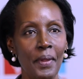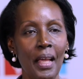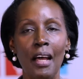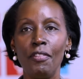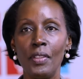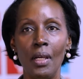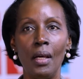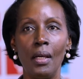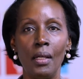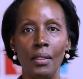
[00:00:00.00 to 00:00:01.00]

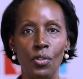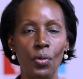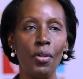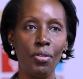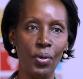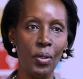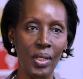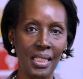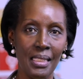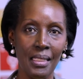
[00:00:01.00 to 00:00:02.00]
after 2 or 3
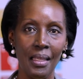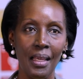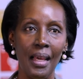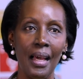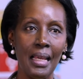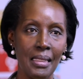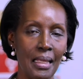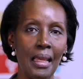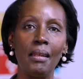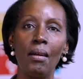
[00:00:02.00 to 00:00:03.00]
weeks, I
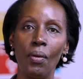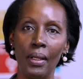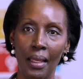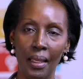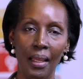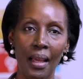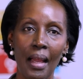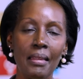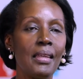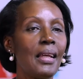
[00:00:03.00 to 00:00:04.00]
said, okay,
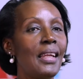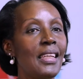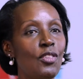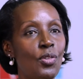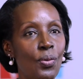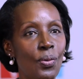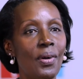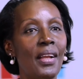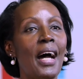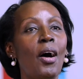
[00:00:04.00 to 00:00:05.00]
I think I need to
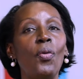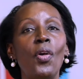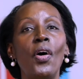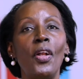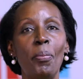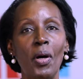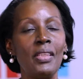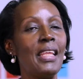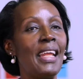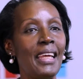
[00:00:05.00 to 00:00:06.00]
now learn
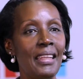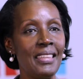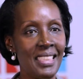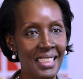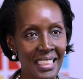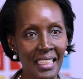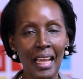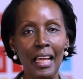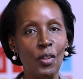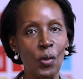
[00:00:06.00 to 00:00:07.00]
about that city.
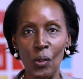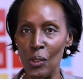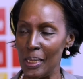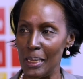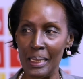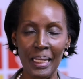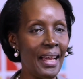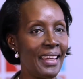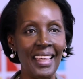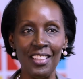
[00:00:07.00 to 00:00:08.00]
I don't know the city.
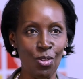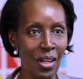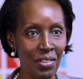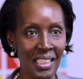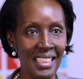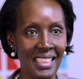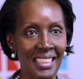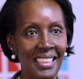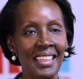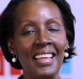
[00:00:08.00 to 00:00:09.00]
I can't drive in the
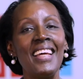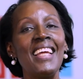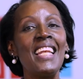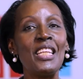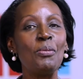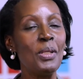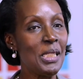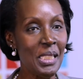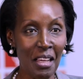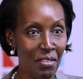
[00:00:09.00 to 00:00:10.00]
city. Let me
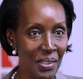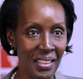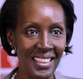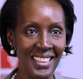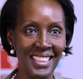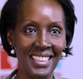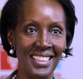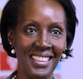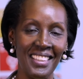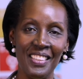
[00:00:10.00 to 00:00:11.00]
discover this
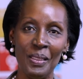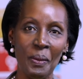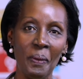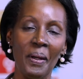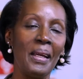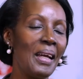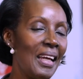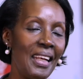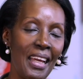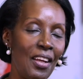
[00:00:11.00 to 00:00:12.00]
city. So,
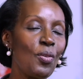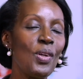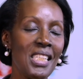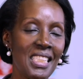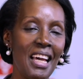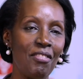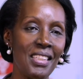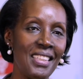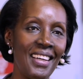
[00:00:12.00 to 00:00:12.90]
and I rediscovered